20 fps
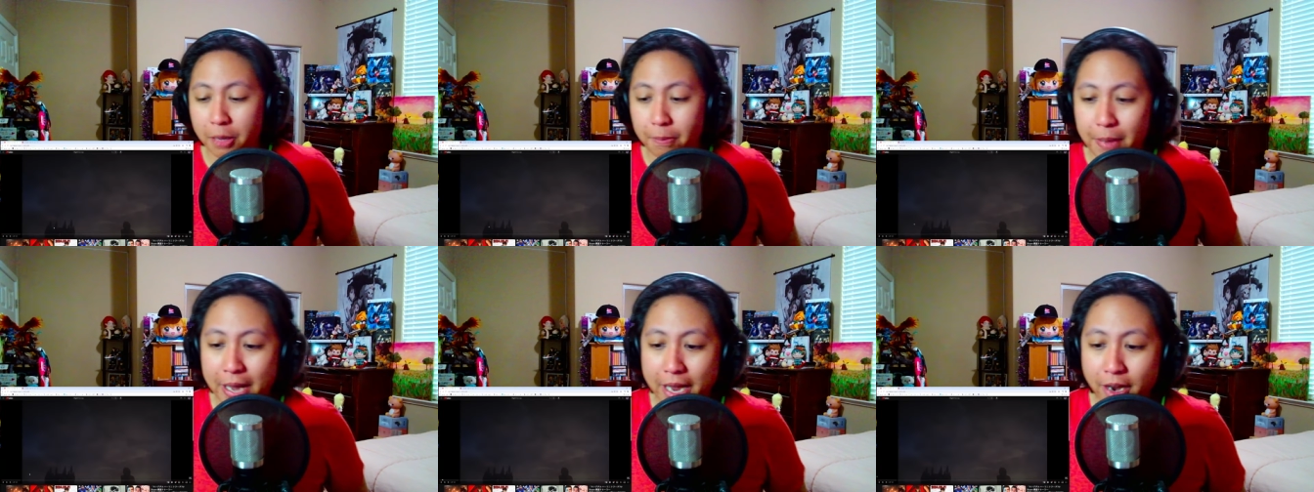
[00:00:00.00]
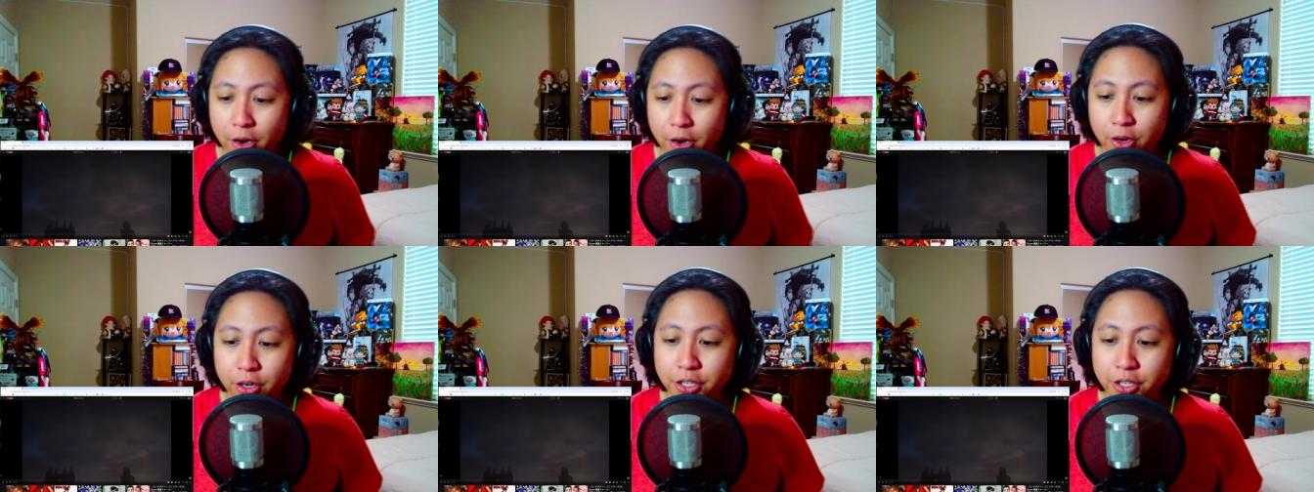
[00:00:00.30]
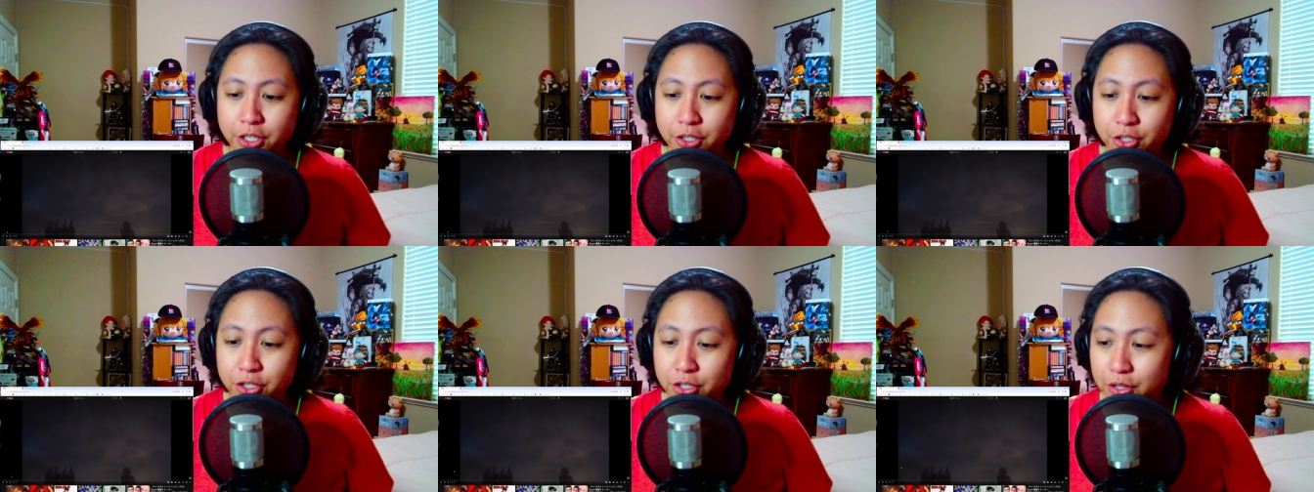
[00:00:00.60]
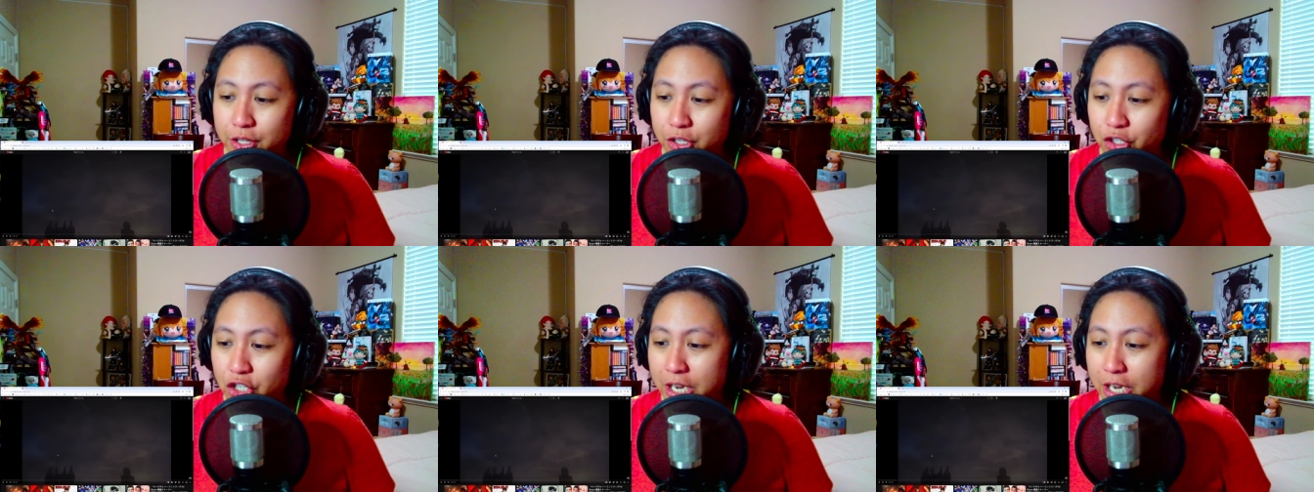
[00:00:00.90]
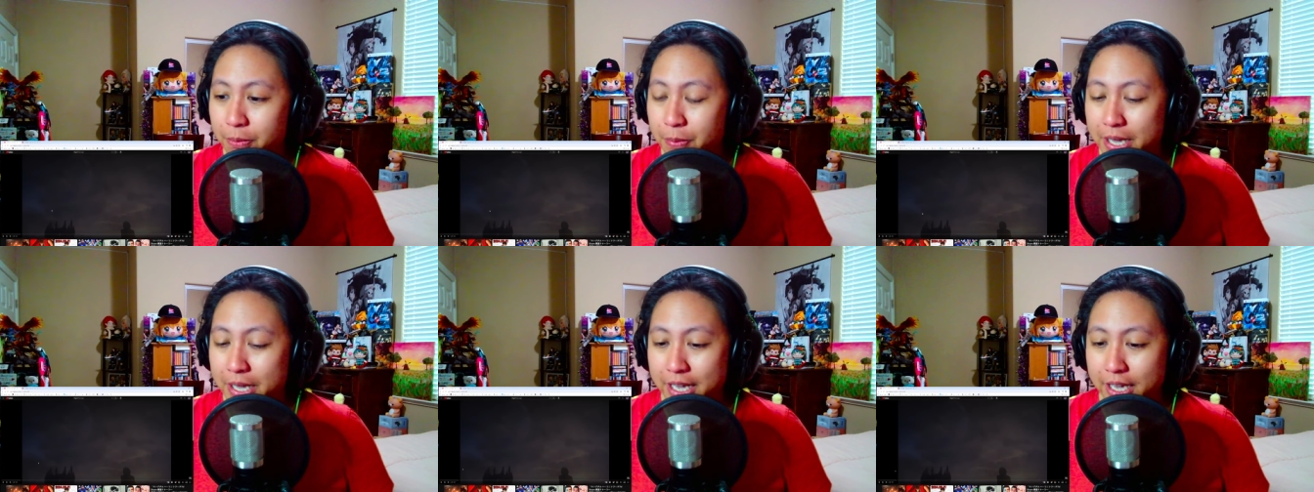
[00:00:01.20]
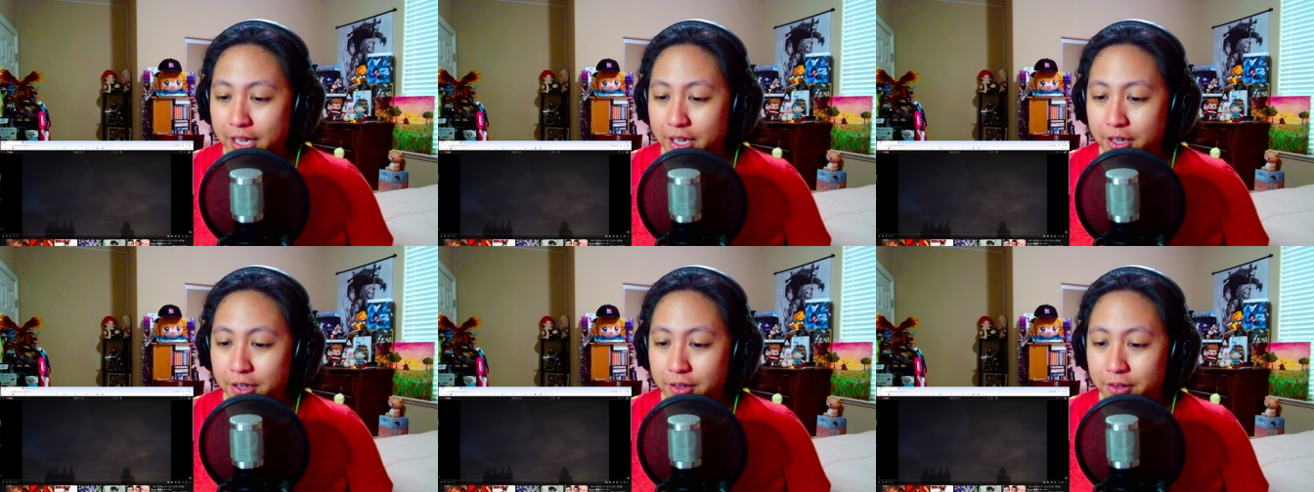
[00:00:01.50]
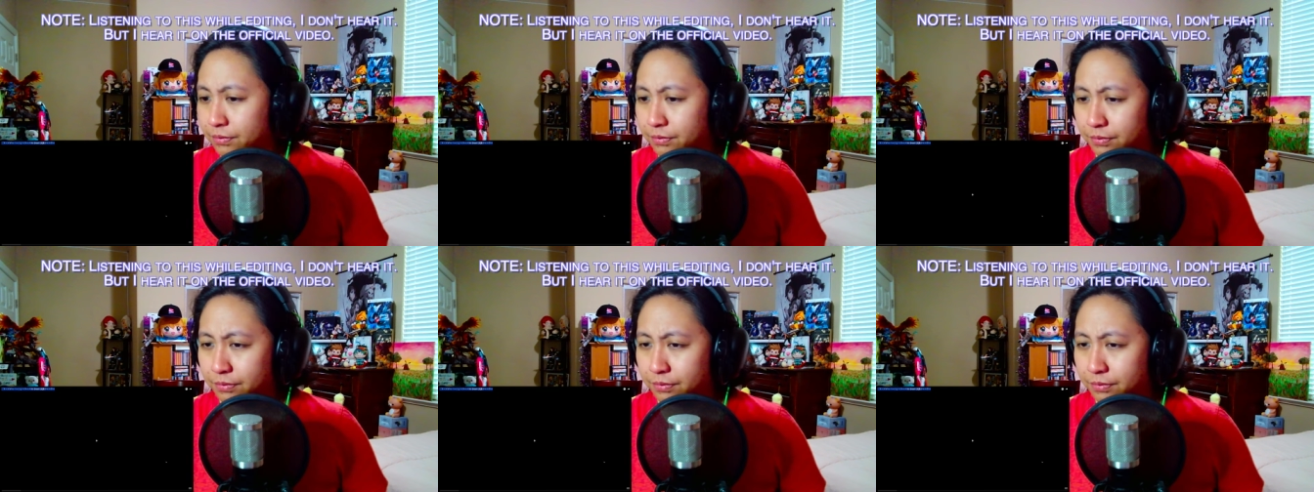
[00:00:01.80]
compared to the JP.